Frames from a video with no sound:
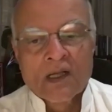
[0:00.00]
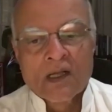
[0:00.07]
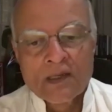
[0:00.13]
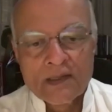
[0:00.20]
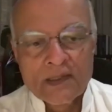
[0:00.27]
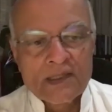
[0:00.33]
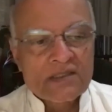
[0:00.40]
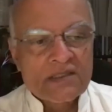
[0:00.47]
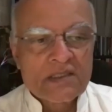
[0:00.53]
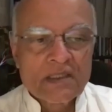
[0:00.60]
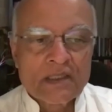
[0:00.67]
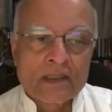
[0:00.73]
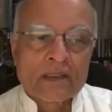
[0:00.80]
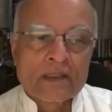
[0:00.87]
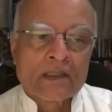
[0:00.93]
Let's
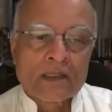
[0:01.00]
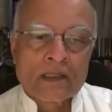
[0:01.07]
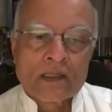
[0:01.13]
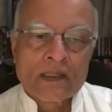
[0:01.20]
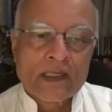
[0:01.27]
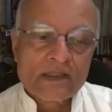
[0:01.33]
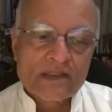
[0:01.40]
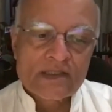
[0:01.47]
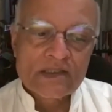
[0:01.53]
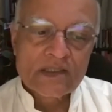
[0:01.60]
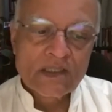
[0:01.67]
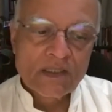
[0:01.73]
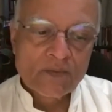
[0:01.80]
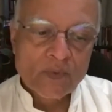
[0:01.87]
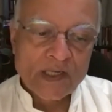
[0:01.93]
see
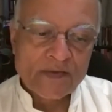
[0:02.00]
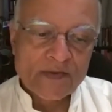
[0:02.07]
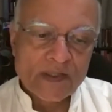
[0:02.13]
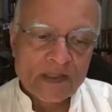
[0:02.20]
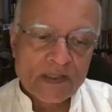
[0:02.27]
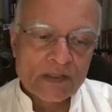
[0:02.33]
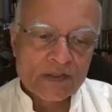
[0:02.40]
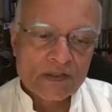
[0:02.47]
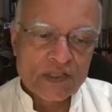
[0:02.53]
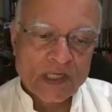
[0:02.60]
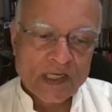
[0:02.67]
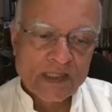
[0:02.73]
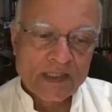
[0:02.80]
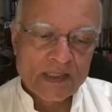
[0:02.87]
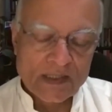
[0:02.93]
whether
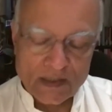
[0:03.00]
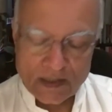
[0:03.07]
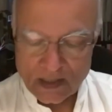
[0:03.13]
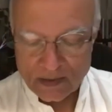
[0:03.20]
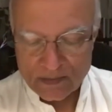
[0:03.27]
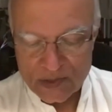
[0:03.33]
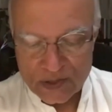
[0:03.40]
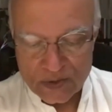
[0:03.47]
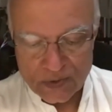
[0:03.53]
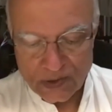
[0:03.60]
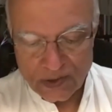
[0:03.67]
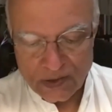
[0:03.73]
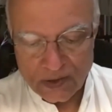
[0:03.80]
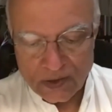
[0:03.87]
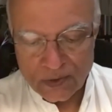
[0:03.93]
China comes to the
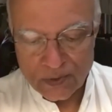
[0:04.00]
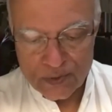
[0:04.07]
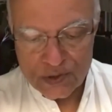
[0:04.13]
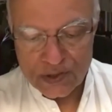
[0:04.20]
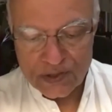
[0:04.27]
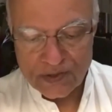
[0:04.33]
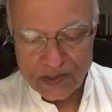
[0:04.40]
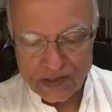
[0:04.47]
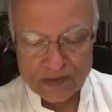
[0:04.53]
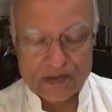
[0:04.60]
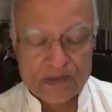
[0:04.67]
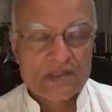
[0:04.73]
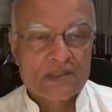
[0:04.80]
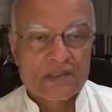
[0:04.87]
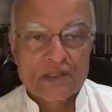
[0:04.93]
conclusion that this
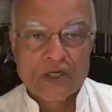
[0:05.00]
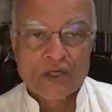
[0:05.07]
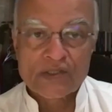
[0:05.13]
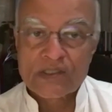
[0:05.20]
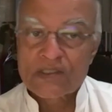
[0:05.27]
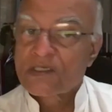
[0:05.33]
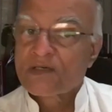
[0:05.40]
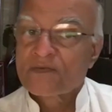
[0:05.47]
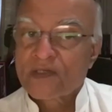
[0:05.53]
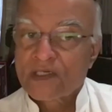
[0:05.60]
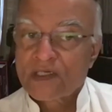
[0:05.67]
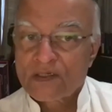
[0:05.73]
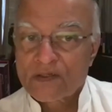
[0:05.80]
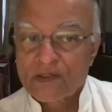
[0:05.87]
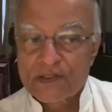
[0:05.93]
is not serving
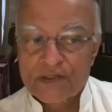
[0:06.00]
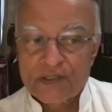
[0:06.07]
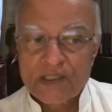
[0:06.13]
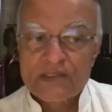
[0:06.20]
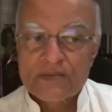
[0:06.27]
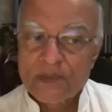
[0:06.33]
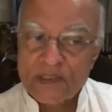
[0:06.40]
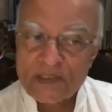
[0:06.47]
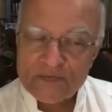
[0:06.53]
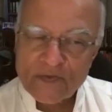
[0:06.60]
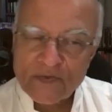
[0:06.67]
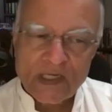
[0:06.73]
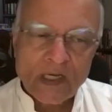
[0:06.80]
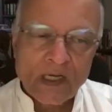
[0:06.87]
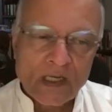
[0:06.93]
her interests, but it's very
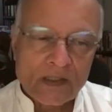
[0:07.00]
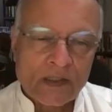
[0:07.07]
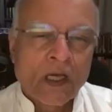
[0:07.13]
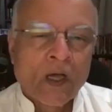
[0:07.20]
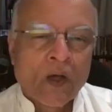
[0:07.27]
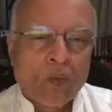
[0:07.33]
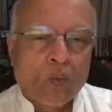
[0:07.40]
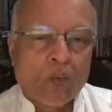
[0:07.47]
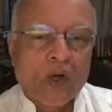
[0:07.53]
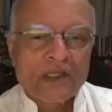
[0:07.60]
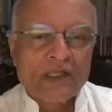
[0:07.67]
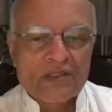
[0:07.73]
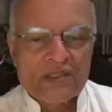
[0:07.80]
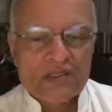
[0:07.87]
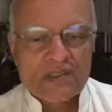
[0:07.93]
hard.
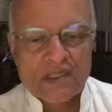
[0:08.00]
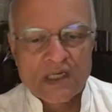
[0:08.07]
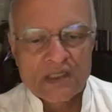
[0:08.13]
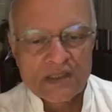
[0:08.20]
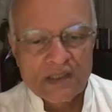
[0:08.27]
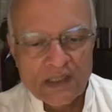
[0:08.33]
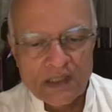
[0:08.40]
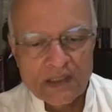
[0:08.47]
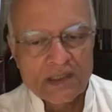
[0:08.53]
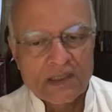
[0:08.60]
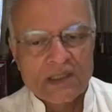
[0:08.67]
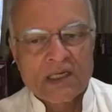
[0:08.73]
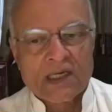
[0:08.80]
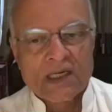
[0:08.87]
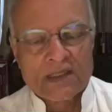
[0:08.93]
Once a leader
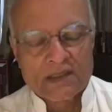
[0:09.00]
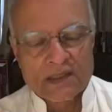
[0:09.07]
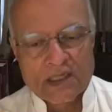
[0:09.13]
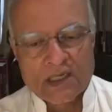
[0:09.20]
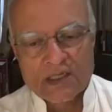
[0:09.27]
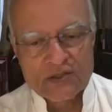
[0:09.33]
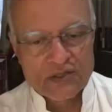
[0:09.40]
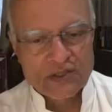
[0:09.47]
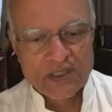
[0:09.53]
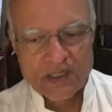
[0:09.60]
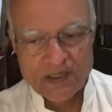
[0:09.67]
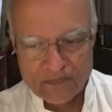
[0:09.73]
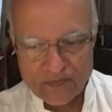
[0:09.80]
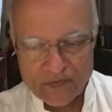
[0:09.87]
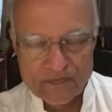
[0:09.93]
and a country have
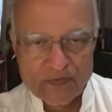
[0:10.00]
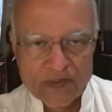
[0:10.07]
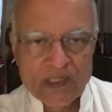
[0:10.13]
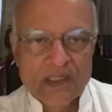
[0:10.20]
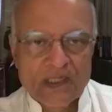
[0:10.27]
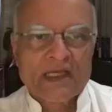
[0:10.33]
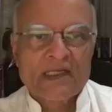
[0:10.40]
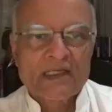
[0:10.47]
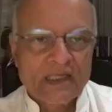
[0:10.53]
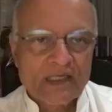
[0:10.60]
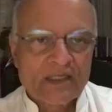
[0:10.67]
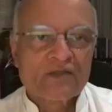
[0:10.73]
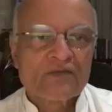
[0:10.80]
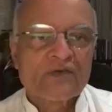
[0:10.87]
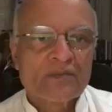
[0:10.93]
revealed that kind
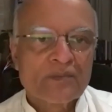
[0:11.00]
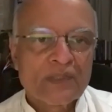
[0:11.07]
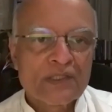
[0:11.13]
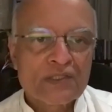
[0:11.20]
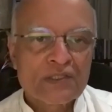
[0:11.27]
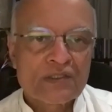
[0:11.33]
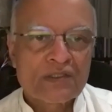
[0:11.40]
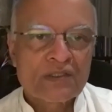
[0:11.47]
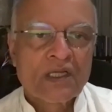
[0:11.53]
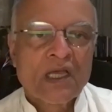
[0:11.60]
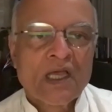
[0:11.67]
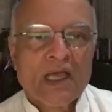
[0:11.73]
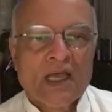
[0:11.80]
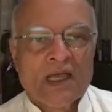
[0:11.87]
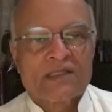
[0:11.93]
of ambition
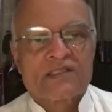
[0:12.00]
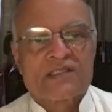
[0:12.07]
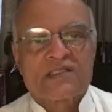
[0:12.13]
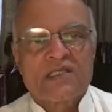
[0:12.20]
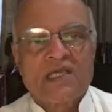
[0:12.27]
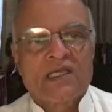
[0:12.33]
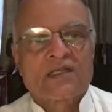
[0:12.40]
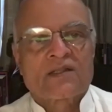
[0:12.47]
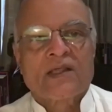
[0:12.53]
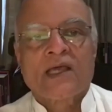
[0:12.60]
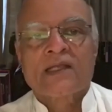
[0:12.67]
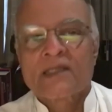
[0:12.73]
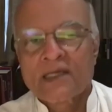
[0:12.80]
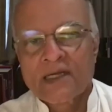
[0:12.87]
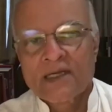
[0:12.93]
and staked that
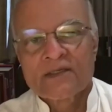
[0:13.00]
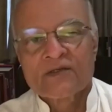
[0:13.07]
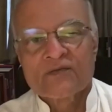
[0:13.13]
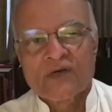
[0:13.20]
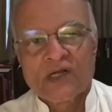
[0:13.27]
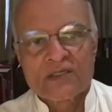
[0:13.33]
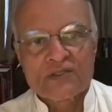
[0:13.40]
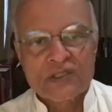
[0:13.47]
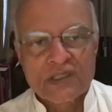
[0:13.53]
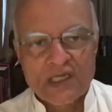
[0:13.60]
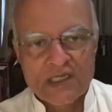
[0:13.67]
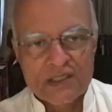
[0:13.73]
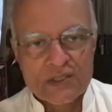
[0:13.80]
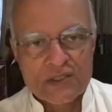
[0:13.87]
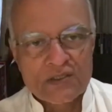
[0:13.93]
kind of
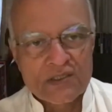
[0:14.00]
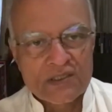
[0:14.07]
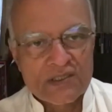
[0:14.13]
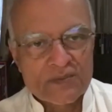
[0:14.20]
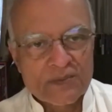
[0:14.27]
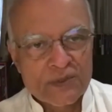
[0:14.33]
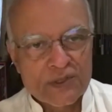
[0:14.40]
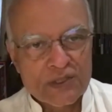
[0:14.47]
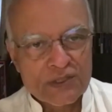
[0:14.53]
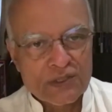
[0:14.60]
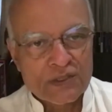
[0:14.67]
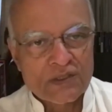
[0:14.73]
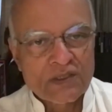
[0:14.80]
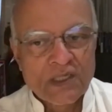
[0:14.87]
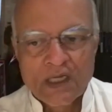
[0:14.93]
ultra-nationalist
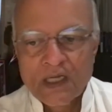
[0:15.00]
position,